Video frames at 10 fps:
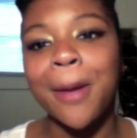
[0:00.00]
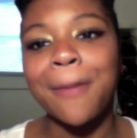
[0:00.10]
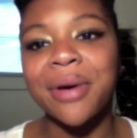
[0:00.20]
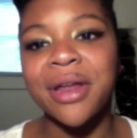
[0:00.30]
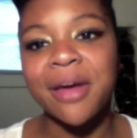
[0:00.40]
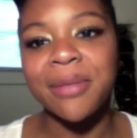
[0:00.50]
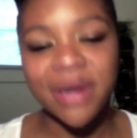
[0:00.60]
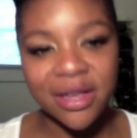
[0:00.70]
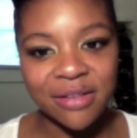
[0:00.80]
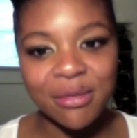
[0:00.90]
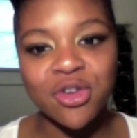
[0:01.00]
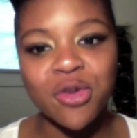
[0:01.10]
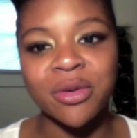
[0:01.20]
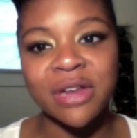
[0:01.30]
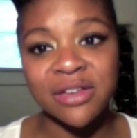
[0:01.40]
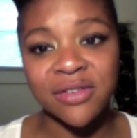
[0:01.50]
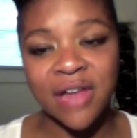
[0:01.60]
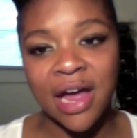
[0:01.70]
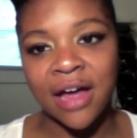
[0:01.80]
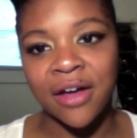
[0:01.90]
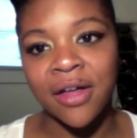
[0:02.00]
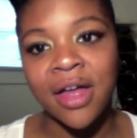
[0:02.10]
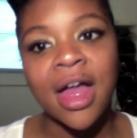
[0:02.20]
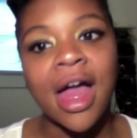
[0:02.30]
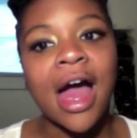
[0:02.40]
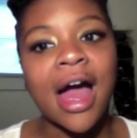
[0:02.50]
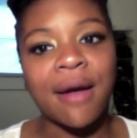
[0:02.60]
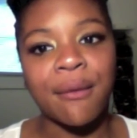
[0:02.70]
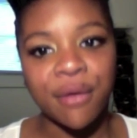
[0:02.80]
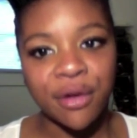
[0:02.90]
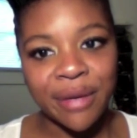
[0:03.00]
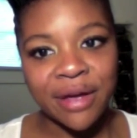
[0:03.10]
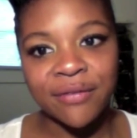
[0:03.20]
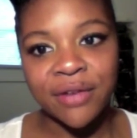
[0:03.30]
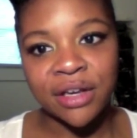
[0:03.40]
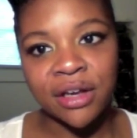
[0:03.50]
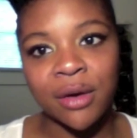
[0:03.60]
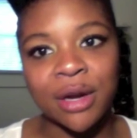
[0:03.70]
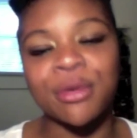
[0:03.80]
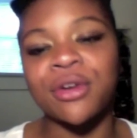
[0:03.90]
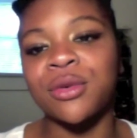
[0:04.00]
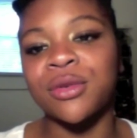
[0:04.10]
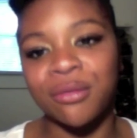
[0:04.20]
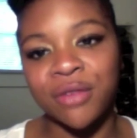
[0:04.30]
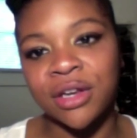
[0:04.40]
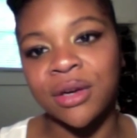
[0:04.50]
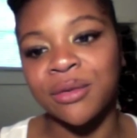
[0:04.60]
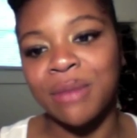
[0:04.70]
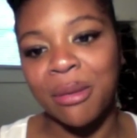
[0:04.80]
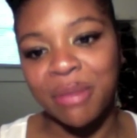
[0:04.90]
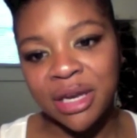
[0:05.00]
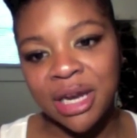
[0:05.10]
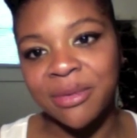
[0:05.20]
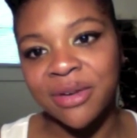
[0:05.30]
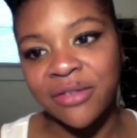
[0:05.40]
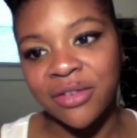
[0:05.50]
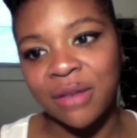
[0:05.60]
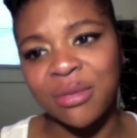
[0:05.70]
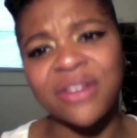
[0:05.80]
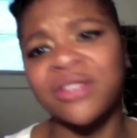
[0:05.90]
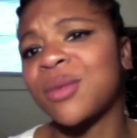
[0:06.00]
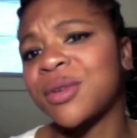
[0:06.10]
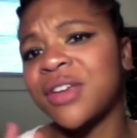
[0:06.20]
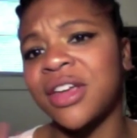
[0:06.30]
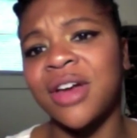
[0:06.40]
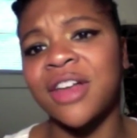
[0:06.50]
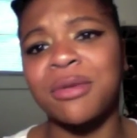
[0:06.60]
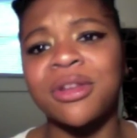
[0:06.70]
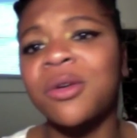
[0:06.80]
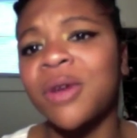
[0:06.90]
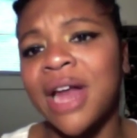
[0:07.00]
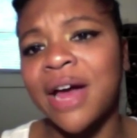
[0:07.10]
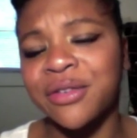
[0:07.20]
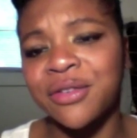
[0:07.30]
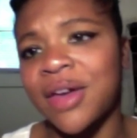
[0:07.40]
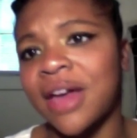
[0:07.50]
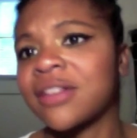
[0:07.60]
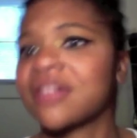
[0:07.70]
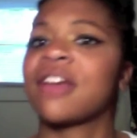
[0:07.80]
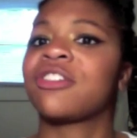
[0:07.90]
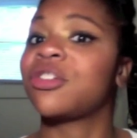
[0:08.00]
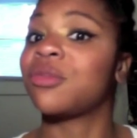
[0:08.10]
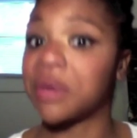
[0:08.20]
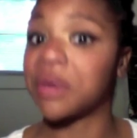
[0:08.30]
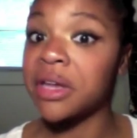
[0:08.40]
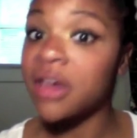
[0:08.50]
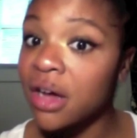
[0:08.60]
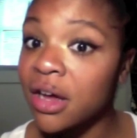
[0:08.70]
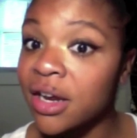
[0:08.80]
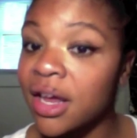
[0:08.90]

But um, the next time I do a protective style, I will make a video and I'm going to do some videos about pinups and everything. But I just wanted to tell you guys about the greenhouse effect. It's actually really good.